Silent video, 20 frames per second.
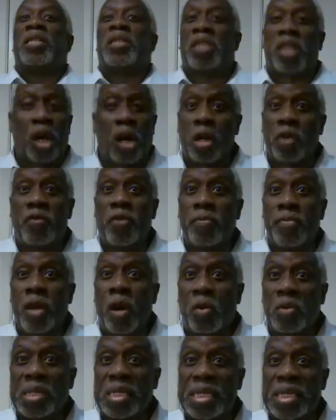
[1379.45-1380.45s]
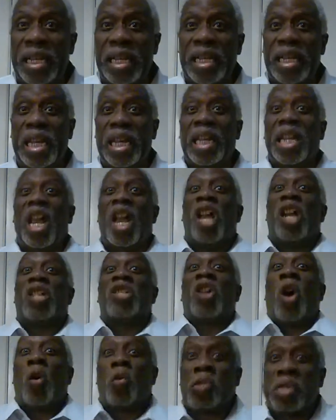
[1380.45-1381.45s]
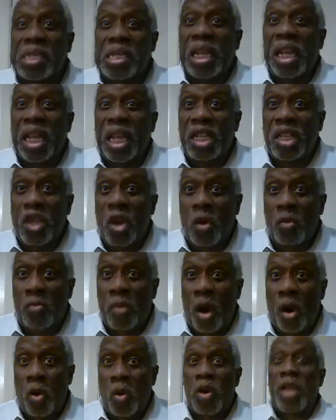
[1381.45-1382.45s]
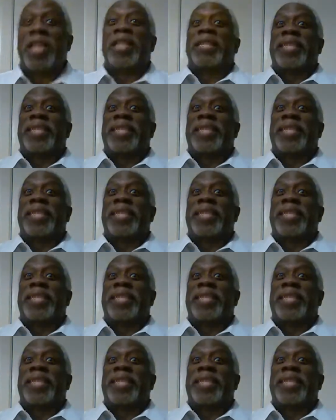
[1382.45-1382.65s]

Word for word: Turn from your sin. Go sin no more.